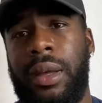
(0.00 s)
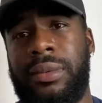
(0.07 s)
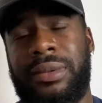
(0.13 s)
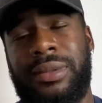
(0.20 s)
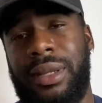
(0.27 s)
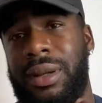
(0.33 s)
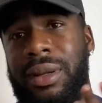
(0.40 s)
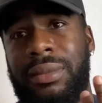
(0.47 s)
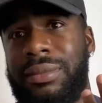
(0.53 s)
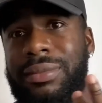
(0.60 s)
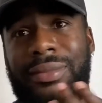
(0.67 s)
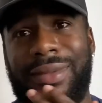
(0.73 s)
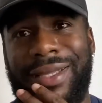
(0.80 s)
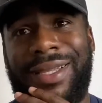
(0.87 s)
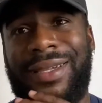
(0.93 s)

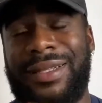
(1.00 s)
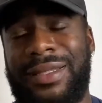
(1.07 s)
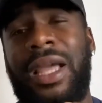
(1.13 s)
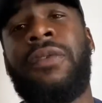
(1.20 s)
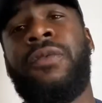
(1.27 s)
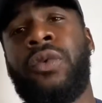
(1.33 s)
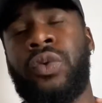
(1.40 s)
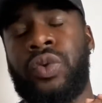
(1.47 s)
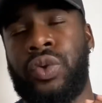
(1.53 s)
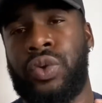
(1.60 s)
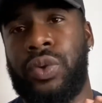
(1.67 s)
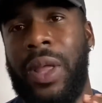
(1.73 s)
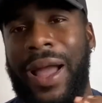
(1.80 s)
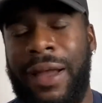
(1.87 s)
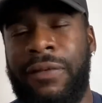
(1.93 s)
he could therefore
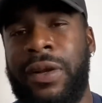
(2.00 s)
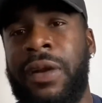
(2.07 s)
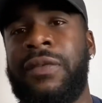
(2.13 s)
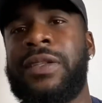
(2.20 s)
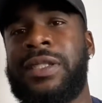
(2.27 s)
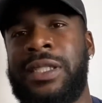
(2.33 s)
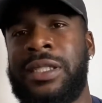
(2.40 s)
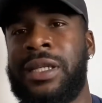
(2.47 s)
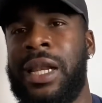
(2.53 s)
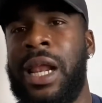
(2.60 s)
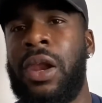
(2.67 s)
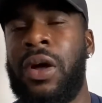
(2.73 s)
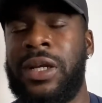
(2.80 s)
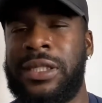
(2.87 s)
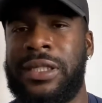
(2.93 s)
have another season like
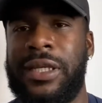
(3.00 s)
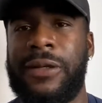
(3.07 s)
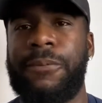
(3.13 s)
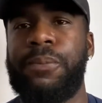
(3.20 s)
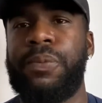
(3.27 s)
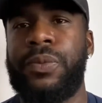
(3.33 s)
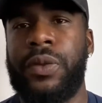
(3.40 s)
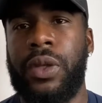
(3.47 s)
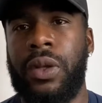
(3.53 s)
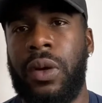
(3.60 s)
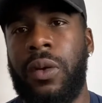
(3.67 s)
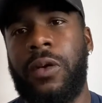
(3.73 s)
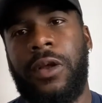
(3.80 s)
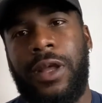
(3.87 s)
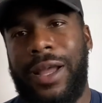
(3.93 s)
last year. You
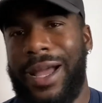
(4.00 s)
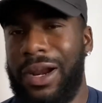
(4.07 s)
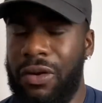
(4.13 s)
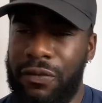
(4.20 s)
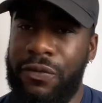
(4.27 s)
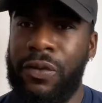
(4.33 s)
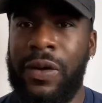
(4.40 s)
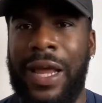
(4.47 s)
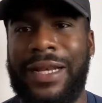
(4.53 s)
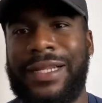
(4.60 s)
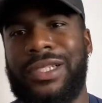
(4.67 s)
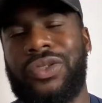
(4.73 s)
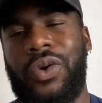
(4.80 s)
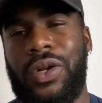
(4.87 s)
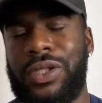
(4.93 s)
know, I don't feel like the
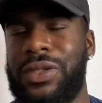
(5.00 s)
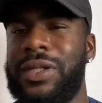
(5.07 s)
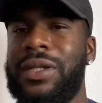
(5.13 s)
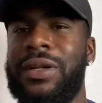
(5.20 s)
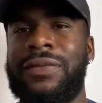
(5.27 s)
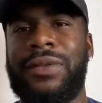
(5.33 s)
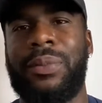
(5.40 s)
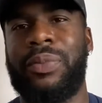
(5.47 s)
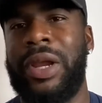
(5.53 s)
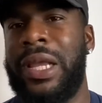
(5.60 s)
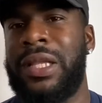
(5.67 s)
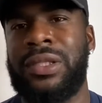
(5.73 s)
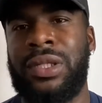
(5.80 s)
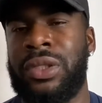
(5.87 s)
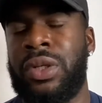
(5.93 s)
squad's good enough to break
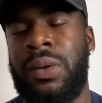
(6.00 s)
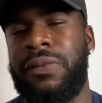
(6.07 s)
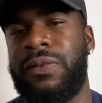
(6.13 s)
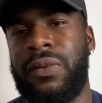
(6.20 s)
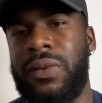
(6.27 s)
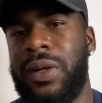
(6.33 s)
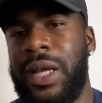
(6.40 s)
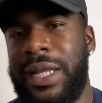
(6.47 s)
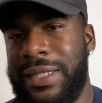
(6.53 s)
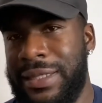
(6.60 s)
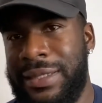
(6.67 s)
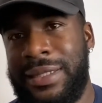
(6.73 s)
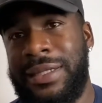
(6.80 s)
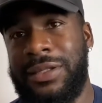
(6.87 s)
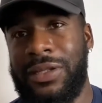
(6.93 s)
into the top four this
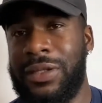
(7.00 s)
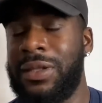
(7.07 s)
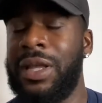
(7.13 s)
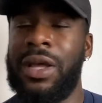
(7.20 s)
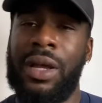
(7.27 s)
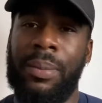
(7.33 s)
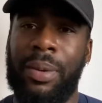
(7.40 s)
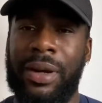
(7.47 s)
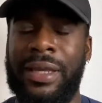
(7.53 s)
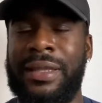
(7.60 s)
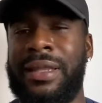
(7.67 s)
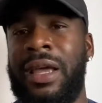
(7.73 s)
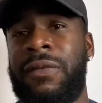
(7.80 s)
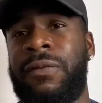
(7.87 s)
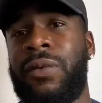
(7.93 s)
season, but he
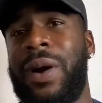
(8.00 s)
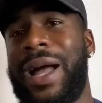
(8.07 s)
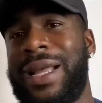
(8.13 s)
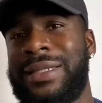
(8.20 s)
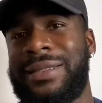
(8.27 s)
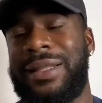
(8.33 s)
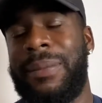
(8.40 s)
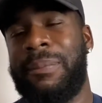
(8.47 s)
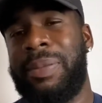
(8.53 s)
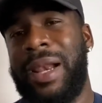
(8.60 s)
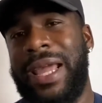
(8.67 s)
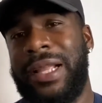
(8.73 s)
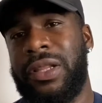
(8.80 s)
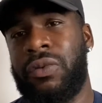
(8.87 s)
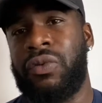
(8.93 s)
therefore has them
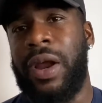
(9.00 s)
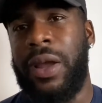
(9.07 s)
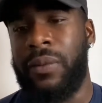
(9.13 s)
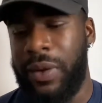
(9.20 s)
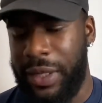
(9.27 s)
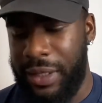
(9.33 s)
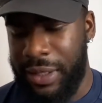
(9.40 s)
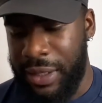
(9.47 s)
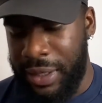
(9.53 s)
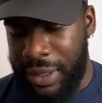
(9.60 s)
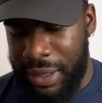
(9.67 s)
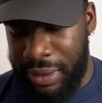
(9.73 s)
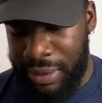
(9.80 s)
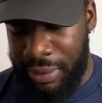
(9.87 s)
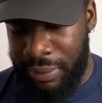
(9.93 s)
playing the right way.
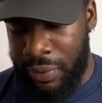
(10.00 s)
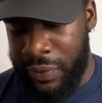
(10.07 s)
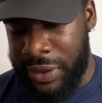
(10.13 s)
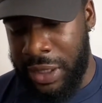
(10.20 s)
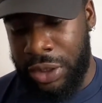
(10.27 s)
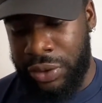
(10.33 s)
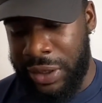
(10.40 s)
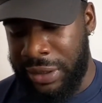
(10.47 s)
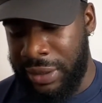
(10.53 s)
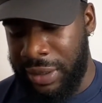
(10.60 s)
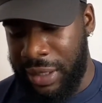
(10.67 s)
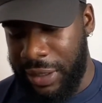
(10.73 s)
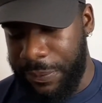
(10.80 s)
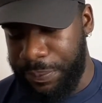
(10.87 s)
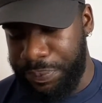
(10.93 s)
It was an interesting
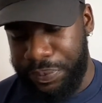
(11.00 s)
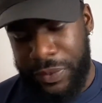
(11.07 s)
game.